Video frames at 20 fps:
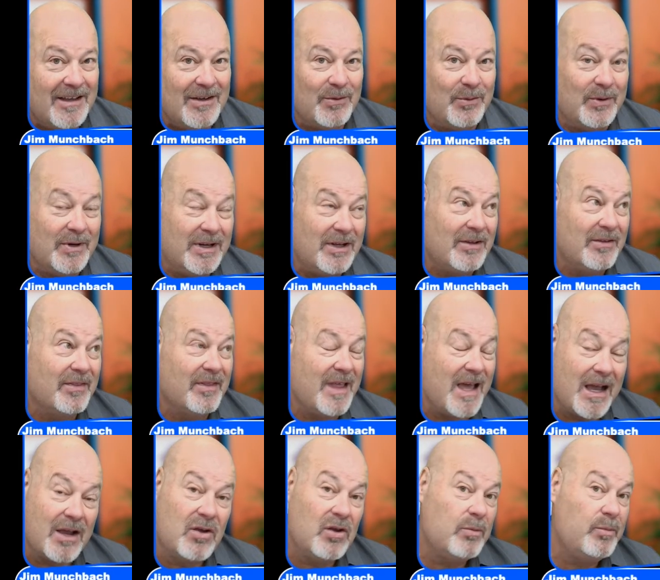well,
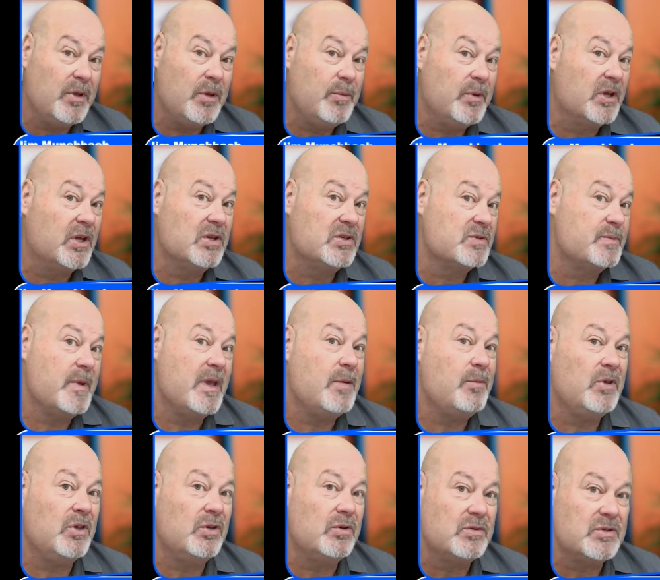that could be because maybe
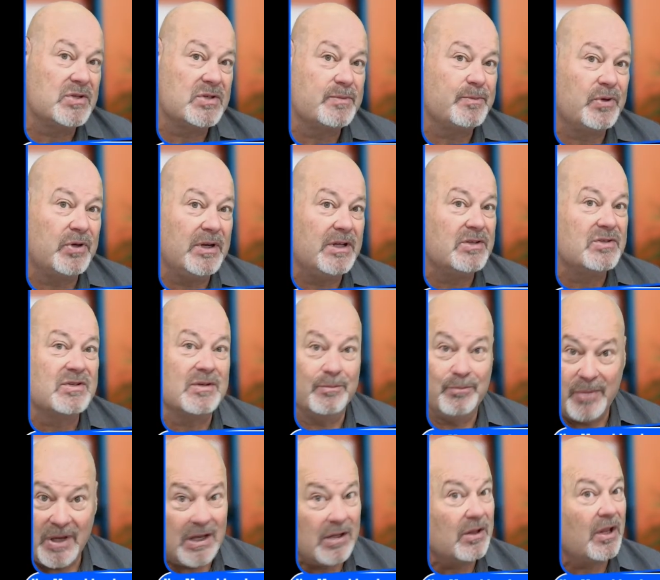you just put in some
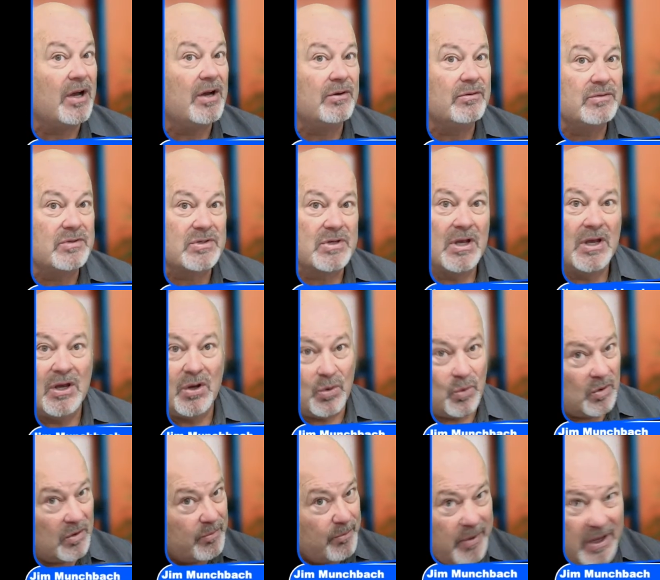big loans
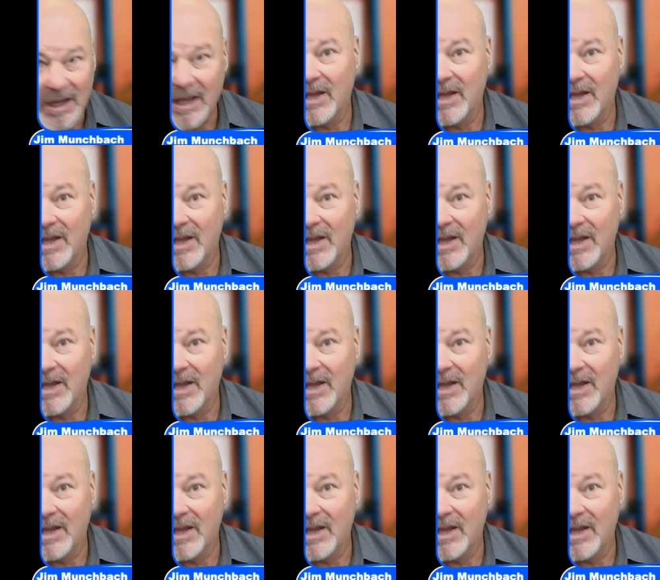with big